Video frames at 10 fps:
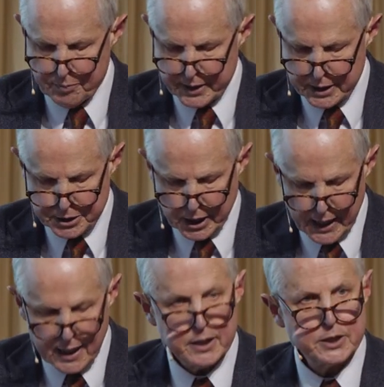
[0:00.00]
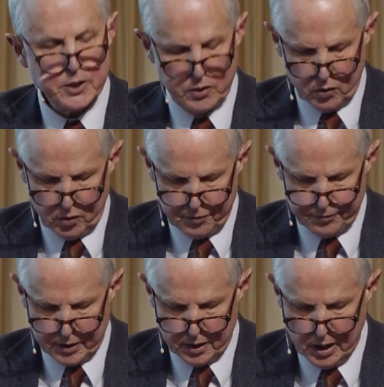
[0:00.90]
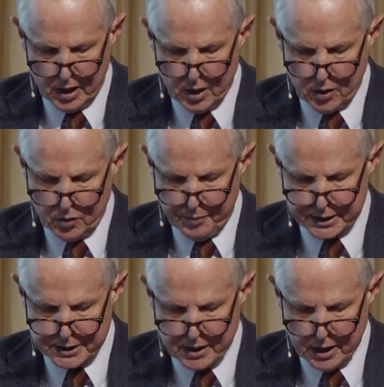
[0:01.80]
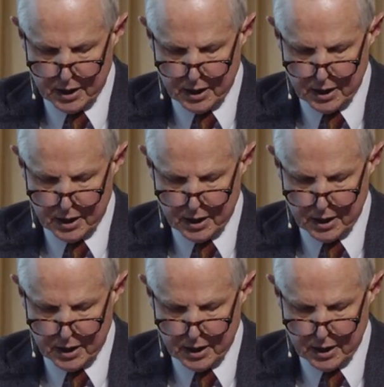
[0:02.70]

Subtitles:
but the child is an orphan who must